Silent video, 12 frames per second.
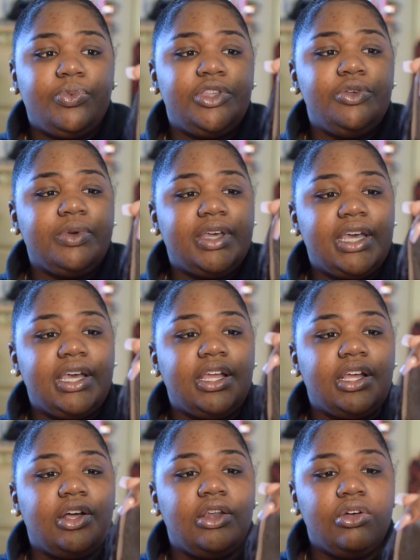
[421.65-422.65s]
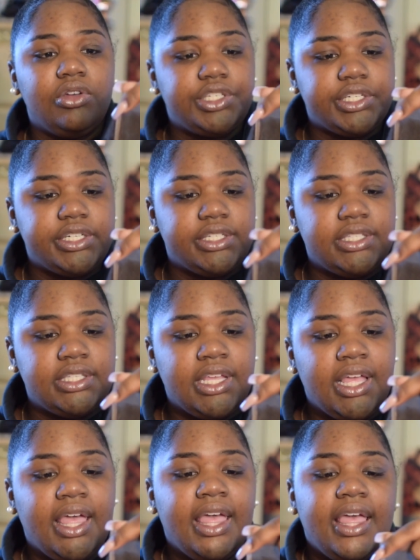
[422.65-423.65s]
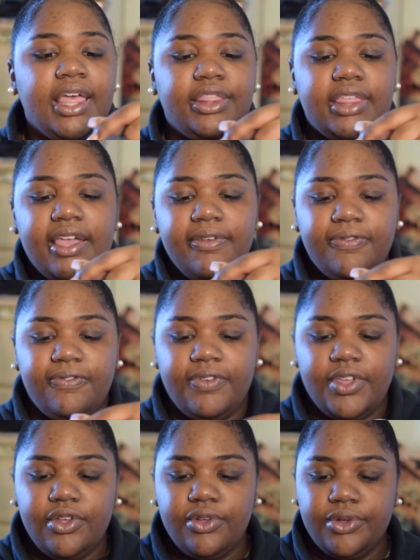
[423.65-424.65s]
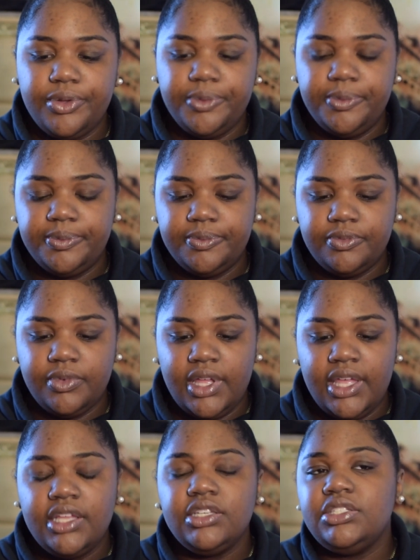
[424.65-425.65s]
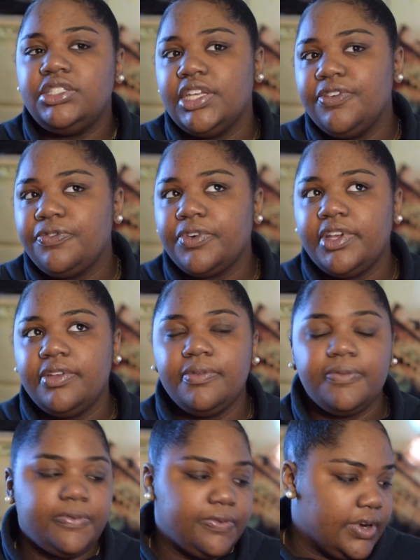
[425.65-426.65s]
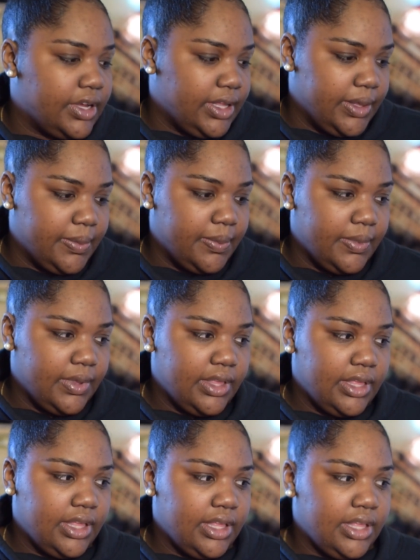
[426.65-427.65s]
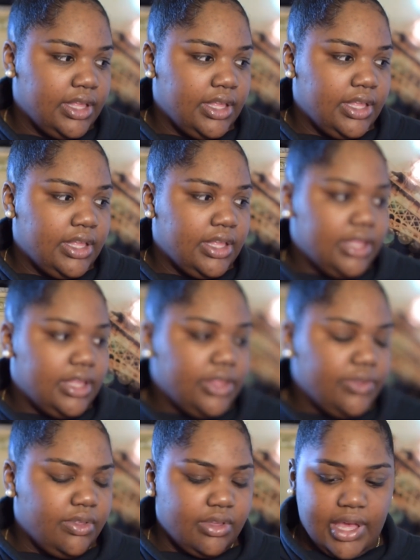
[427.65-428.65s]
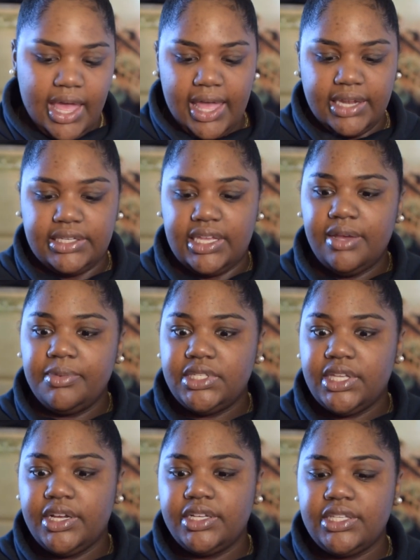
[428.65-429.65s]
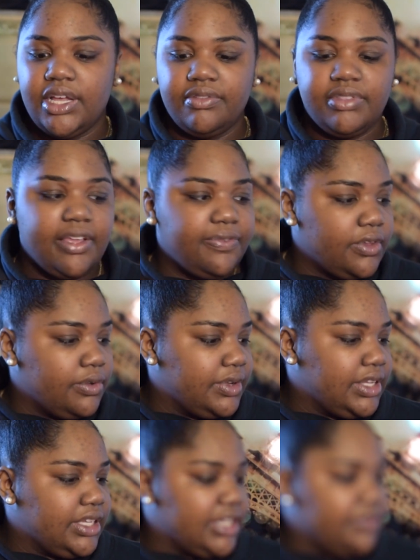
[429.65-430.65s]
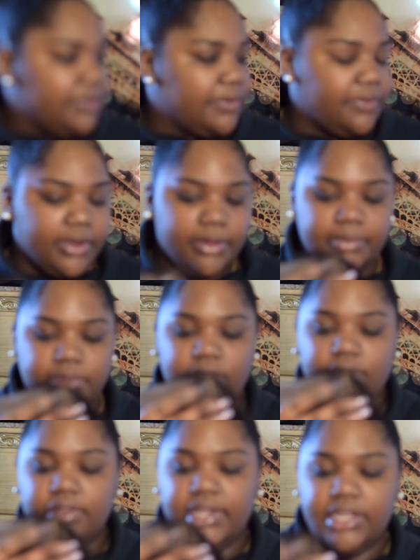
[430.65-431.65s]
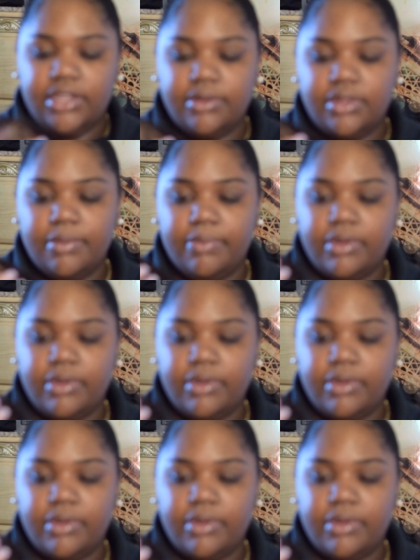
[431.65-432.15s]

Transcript: when you get closures, they feel different from, god damn, this hair is soft. They feel really different from, you know, like your